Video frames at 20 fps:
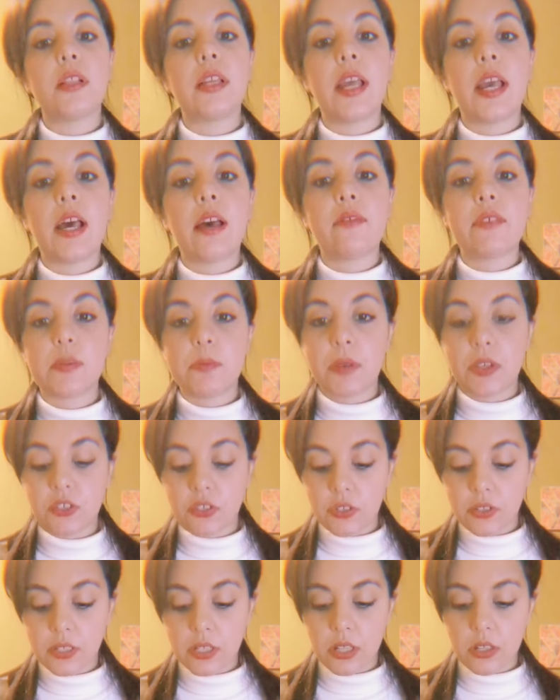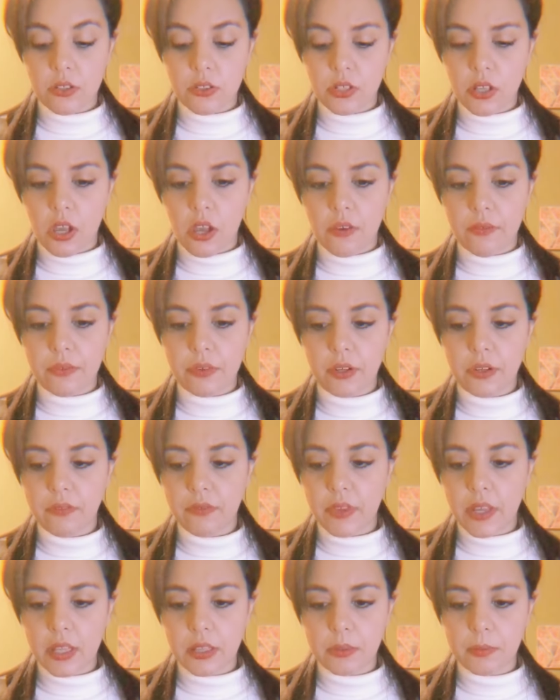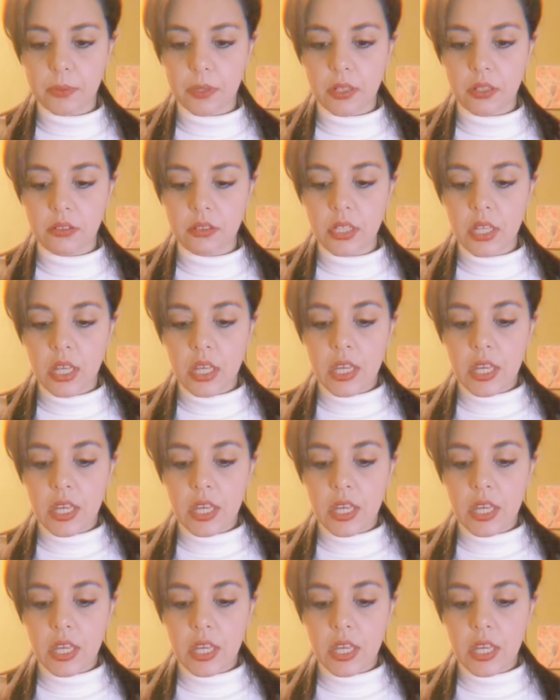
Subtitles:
I have a special sales offer available.